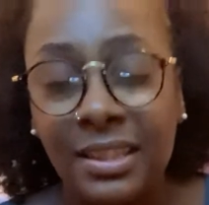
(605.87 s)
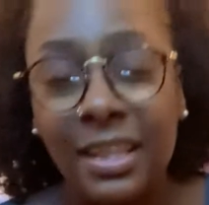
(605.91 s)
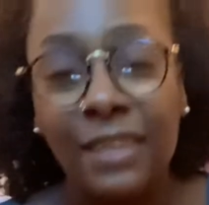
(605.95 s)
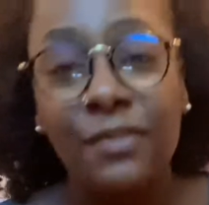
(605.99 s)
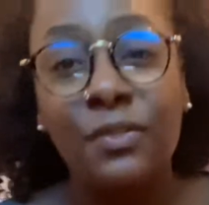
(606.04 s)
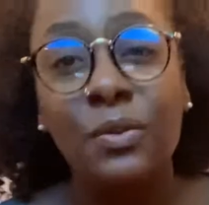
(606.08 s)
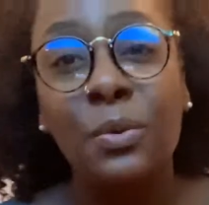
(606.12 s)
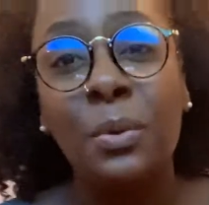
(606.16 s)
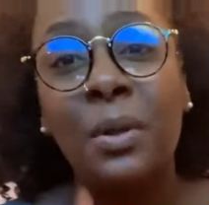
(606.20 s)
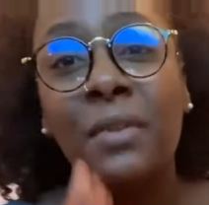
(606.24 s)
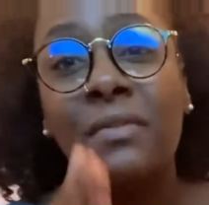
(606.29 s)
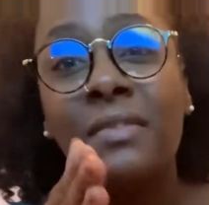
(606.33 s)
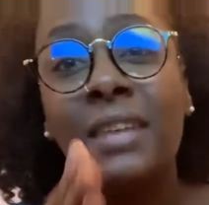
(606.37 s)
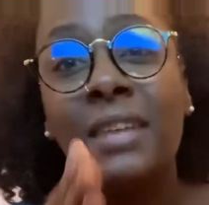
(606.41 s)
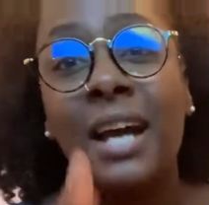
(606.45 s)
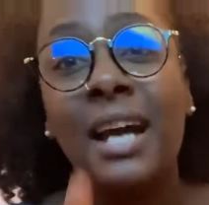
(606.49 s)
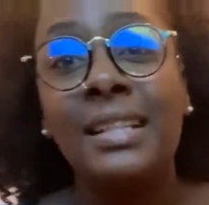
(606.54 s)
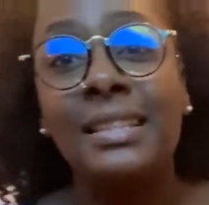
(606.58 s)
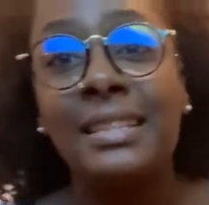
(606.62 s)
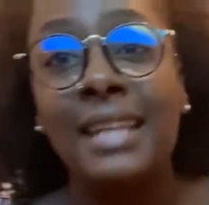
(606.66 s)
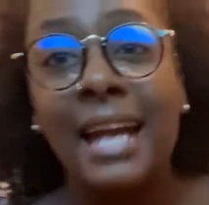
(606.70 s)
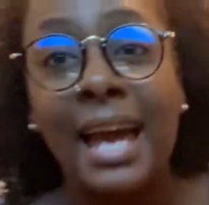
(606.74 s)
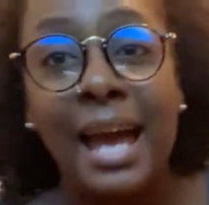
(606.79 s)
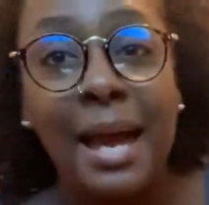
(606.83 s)
if you have
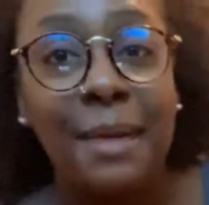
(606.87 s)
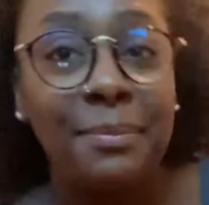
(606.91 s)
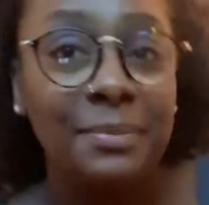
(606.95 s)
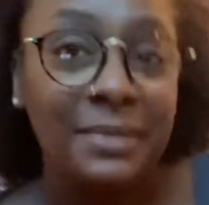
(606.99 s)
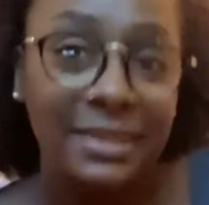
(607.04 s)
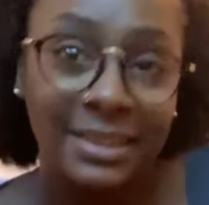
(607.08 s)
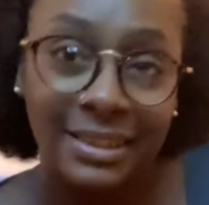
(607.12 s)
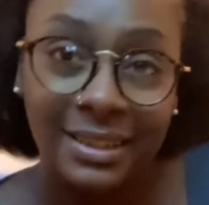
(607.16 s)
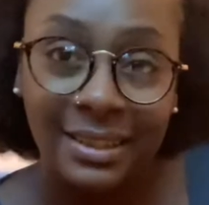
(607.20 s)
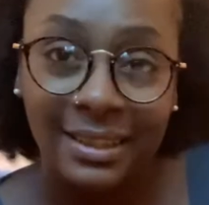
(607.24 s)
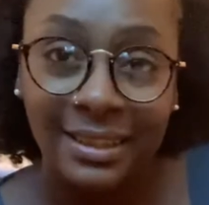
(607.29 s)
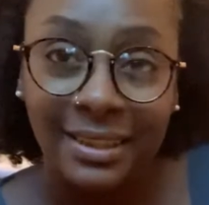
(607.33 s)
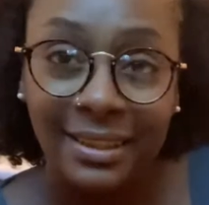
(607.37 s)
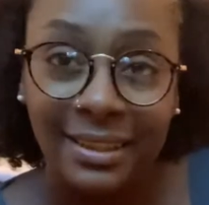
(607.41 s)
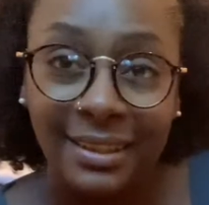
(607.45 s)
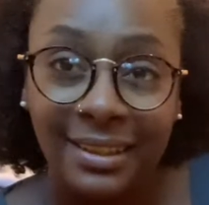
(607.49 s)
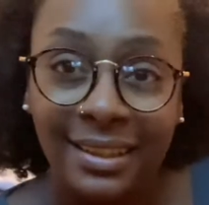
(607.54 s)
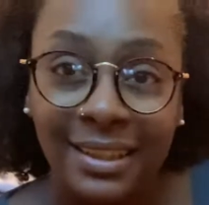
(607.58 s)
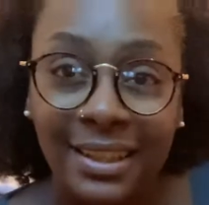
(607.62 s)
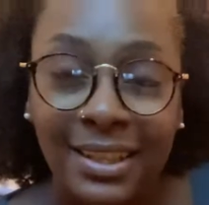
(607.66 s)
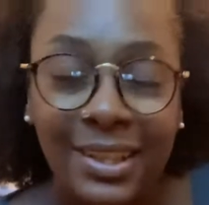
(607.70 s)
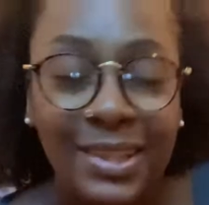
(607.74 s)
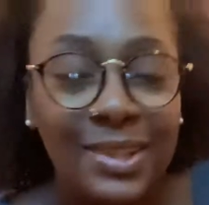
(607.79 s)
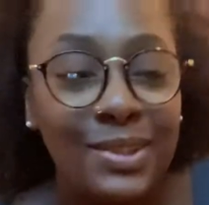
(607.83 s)
not tapped
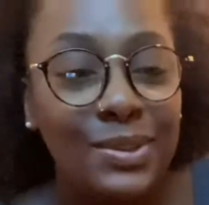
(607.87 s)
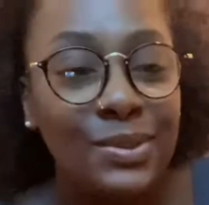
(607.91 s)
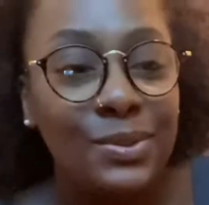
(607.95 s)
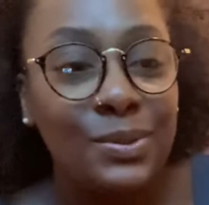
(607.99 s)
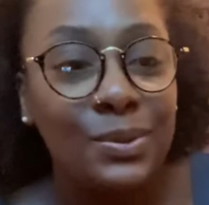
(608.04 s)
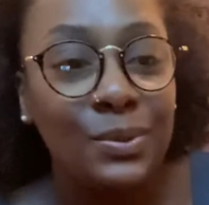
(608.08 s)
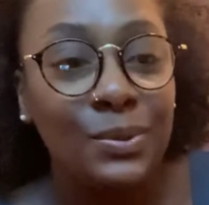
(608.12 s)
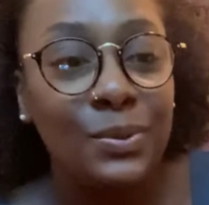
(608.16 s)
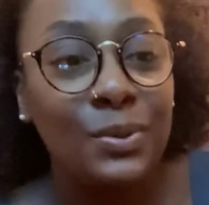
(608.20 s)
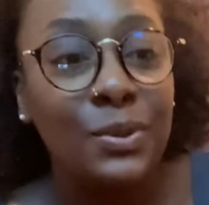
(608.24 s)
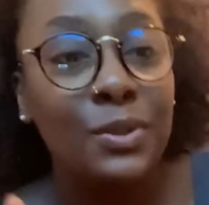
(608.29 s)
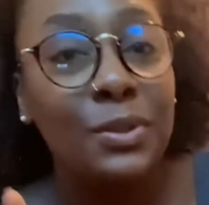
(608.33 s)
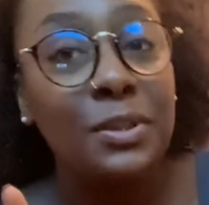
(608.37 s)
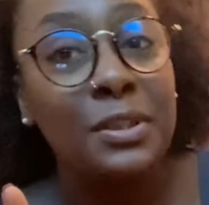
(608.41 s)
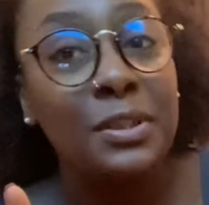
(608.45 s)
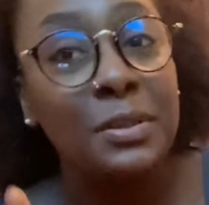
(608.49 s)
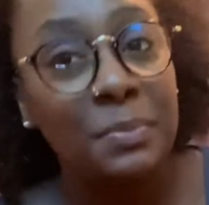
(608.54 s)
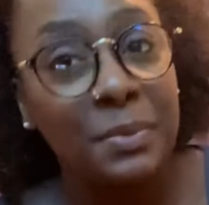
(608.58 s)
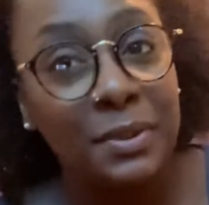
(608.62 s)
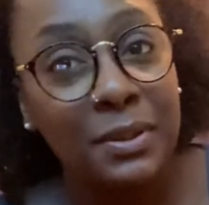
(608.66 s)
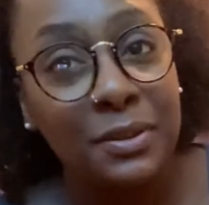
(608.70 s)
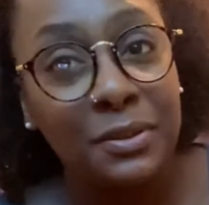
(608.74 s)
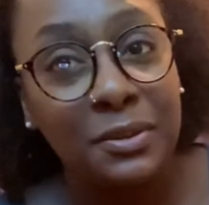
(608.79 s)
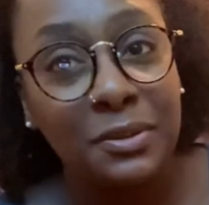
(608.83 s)
in to your
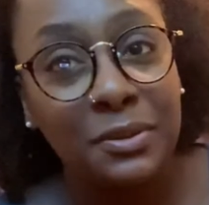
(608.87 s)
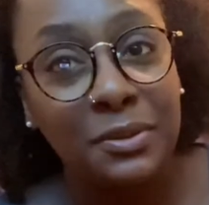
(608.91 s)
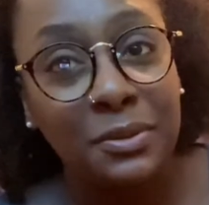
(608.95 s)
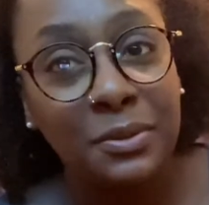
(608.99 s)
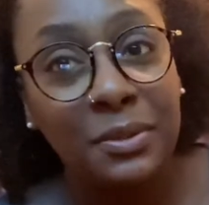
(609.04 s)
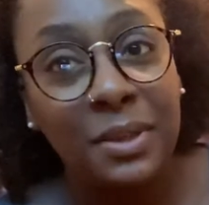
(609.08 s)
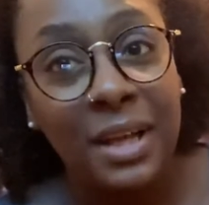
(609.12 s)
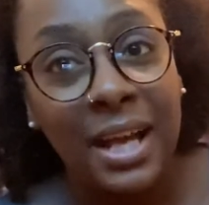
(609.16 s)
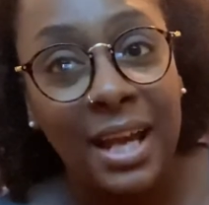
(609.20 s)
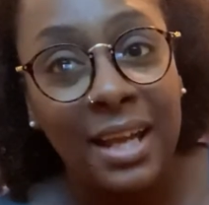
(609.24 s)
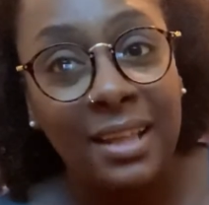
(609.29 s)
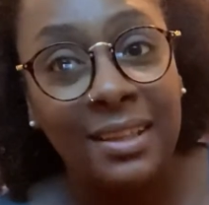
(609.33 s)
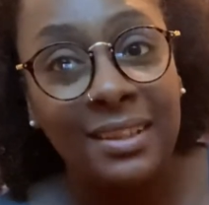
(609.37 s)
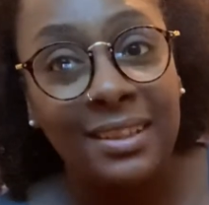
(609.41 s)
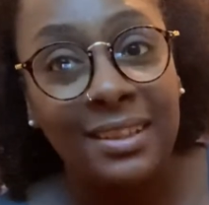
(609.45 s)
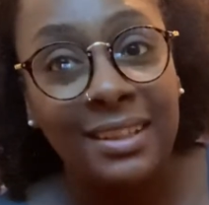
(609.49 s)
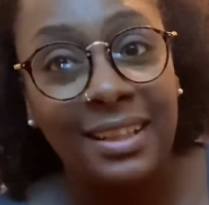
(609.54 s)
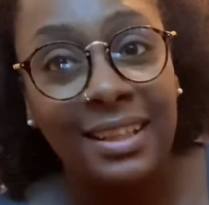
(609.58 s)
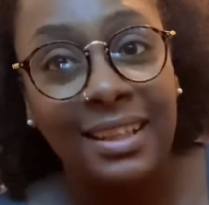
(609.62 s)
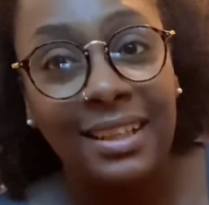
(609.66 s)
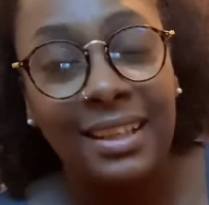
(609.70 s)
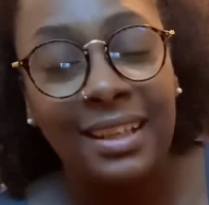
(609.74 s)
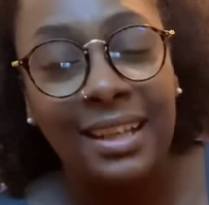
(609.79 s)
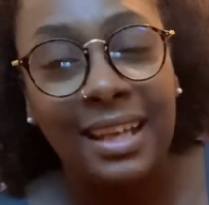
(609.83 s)

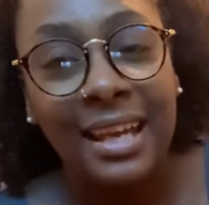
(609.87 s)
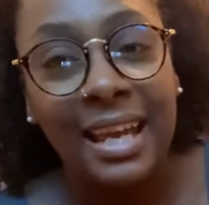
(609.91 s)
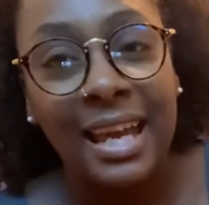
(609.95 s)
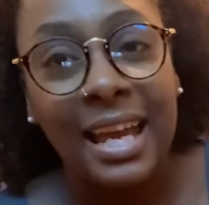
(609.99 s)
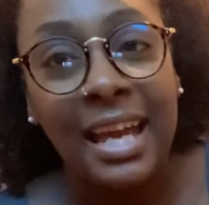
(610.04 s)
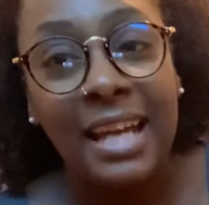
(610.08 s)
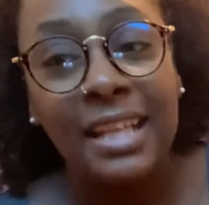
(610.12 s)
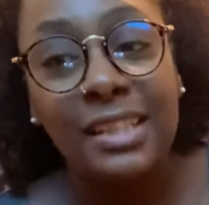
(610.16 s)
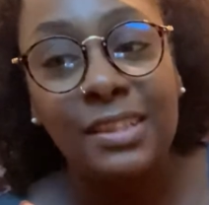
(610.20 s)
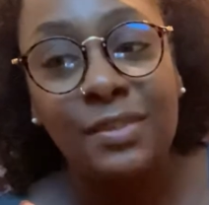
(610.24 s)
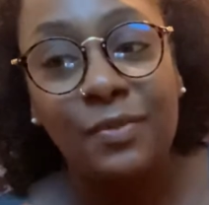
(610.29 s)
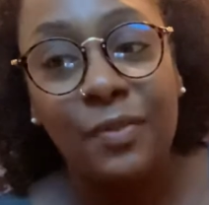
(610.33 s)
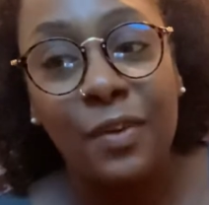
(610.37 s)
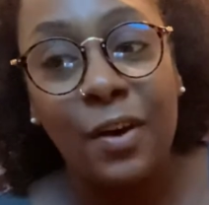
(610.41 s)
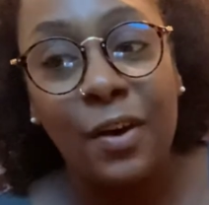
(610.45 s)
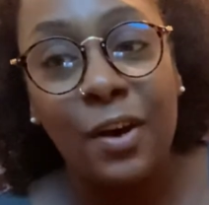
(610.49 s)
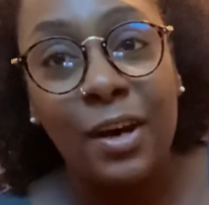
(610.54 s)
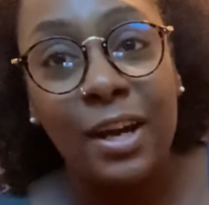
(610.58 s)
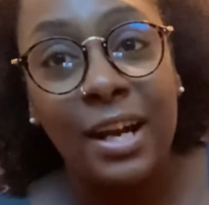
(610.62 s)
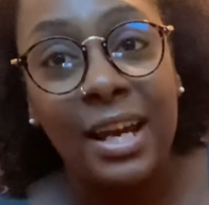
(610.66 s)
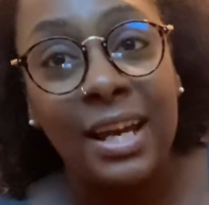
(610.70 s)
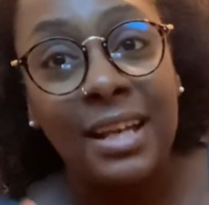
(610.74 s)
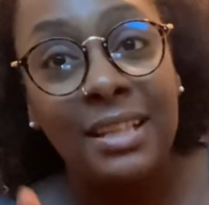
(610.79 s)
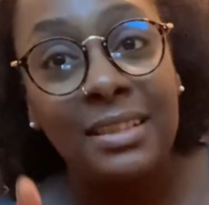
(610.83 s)
spirituality as
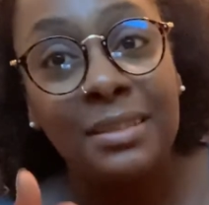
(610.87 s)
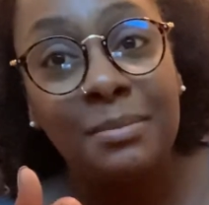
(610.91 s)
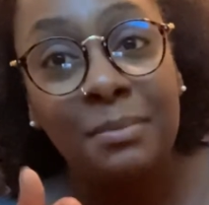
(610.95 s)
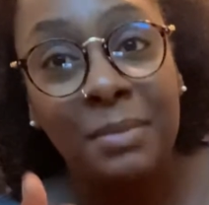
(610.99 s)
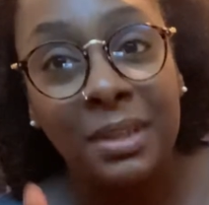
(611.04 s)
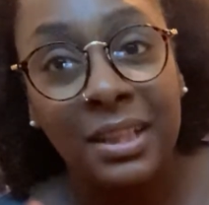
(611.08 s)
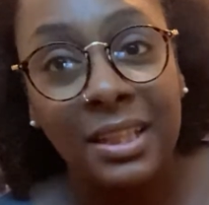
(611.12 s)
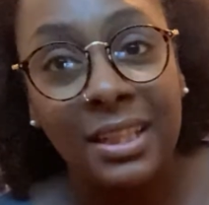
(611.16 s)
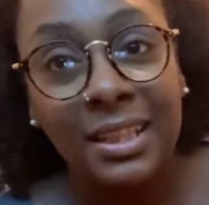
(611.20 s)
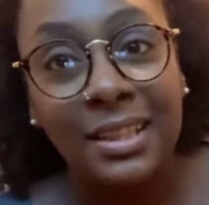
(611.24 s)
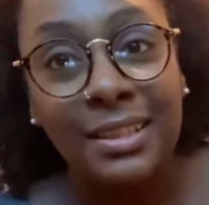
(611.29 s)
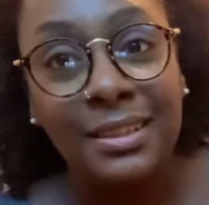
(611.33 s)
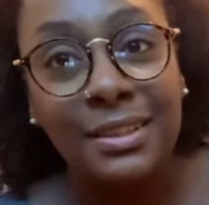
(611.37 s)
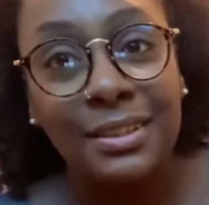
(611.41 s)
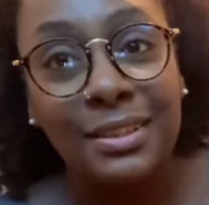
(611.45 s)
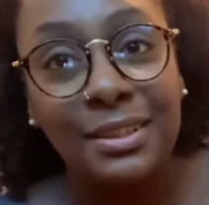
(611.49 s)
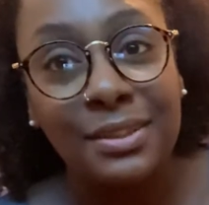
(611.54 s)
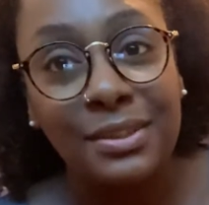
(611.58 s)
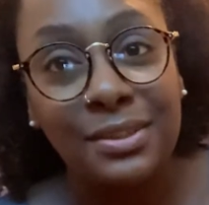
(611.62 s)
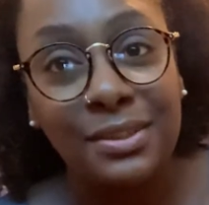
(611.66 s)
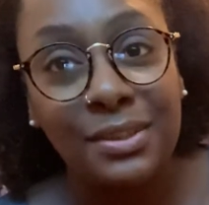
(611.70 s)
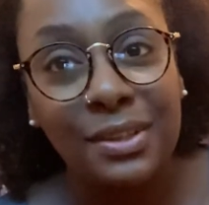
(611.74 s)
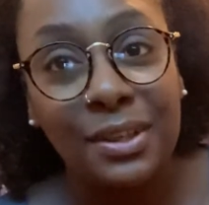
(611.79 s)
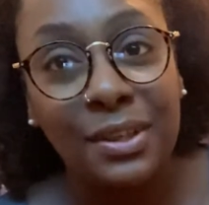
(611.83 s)
far as money is
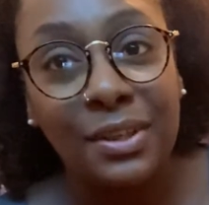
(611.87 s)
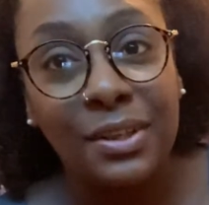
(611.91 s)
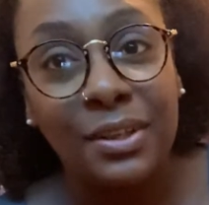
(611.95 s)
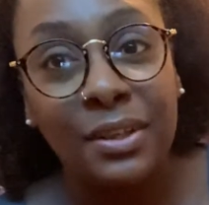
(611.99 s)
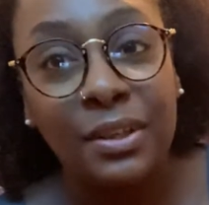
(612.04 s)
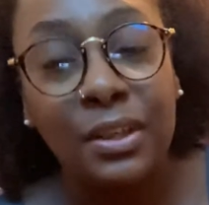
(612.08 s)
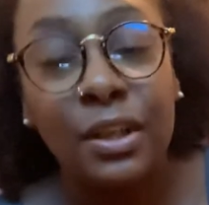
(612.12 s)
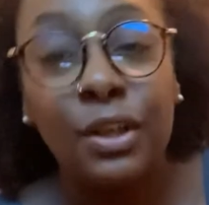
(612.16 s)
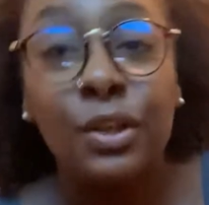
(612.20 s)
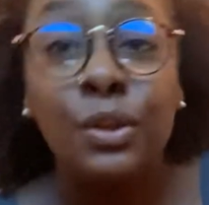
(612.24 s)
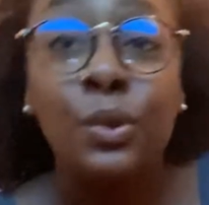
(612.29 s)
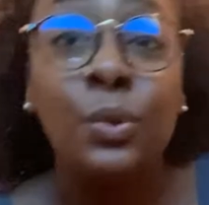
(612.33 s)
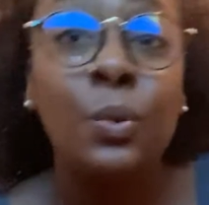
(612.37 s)
concerned,